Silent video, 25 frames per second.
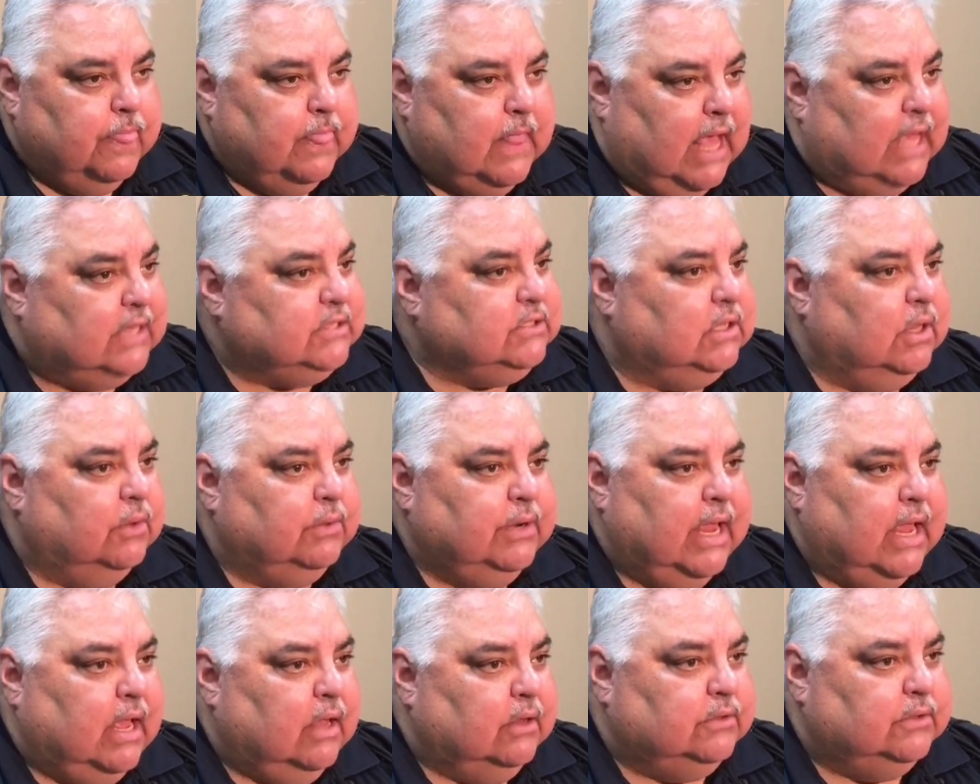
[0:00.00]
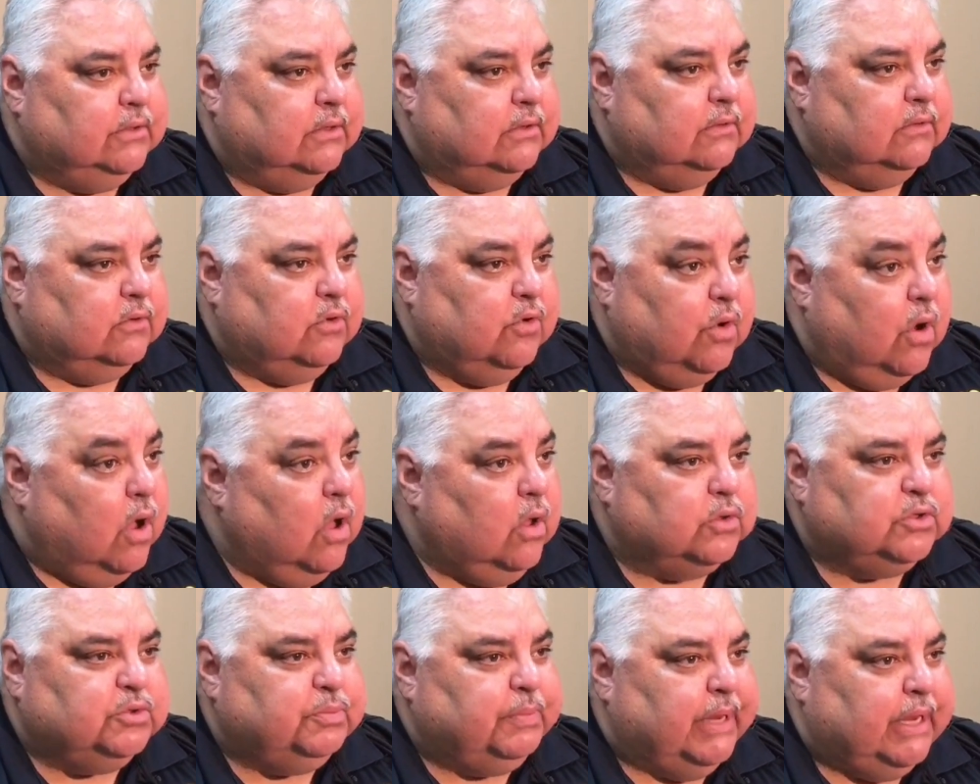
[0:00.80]
I slow down to
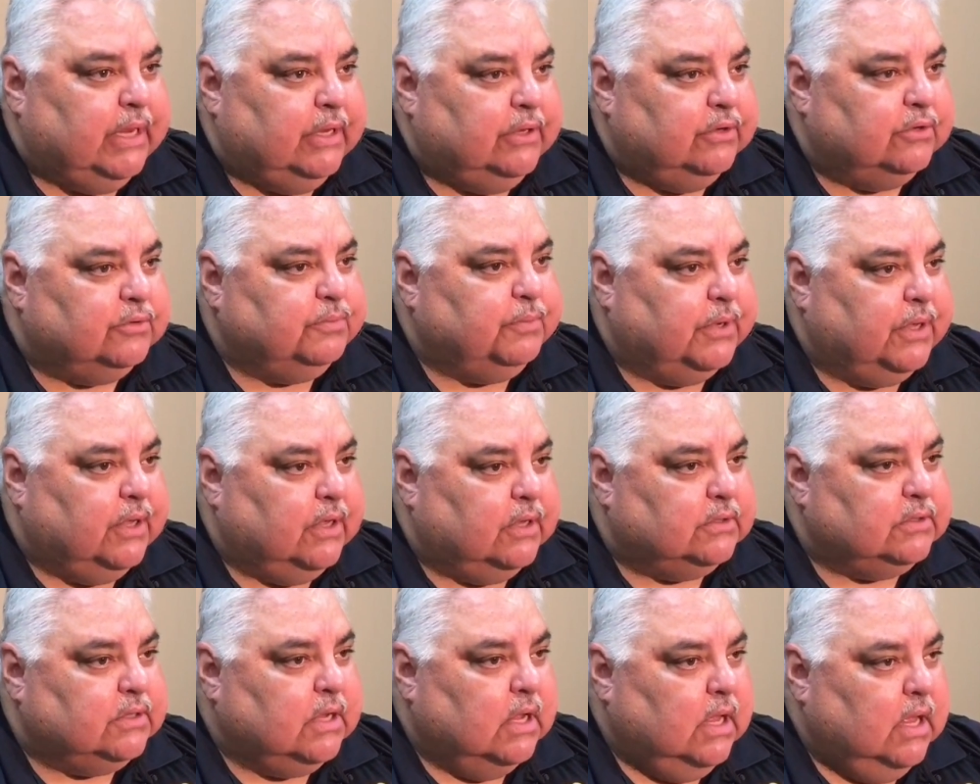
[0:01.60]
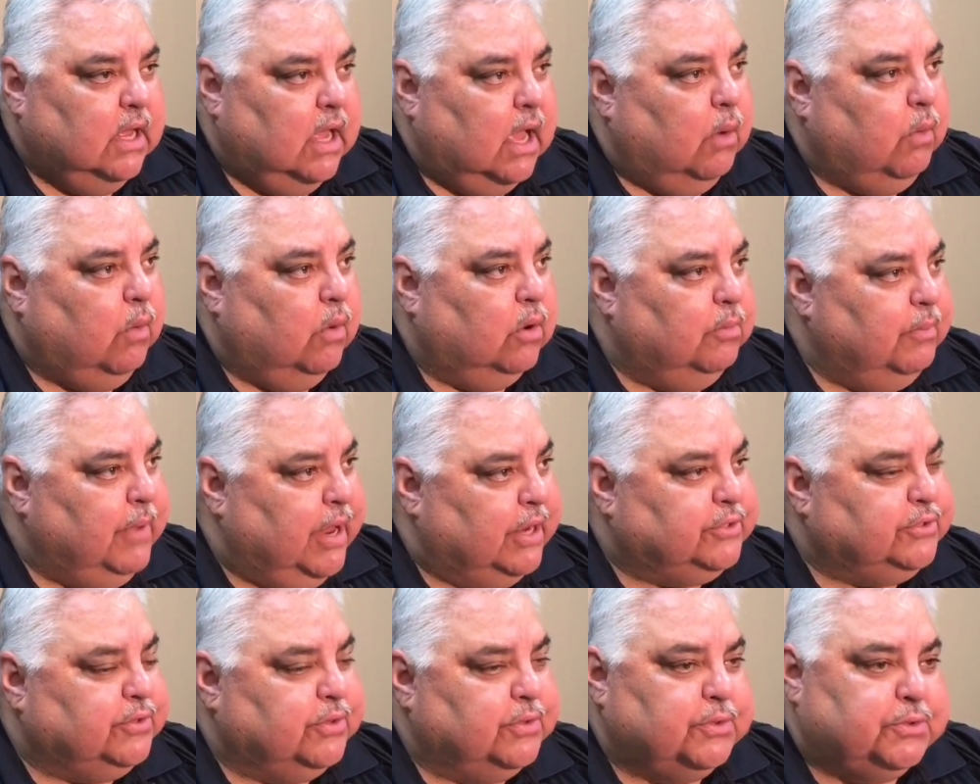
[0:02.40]
crawl speed just because I want to
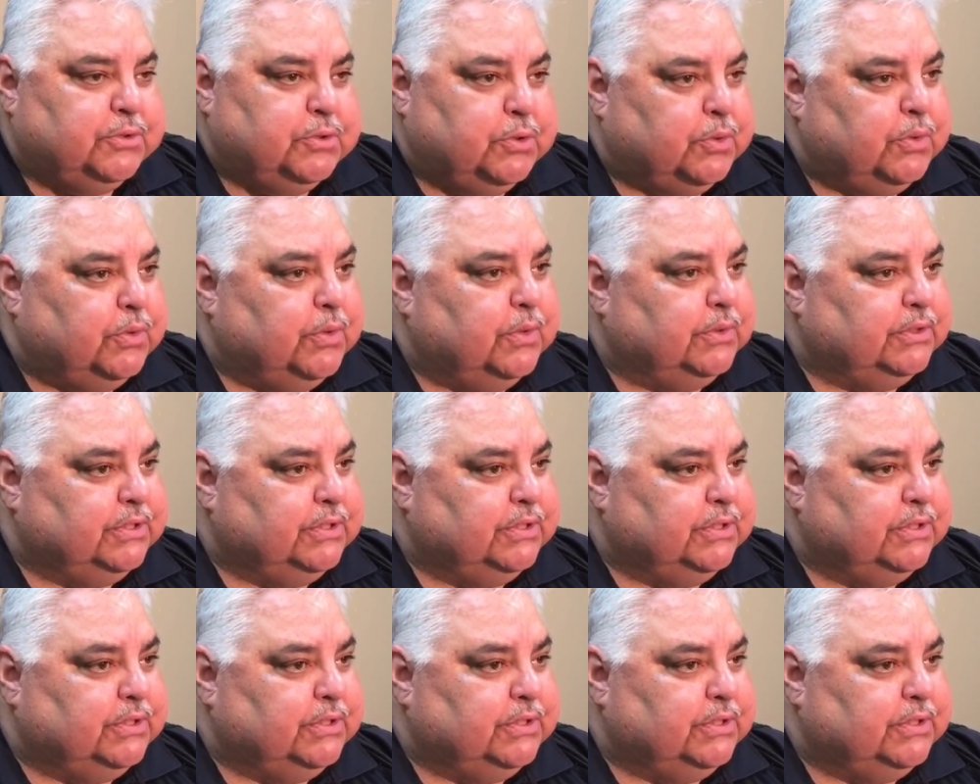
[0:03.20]
make sure the children are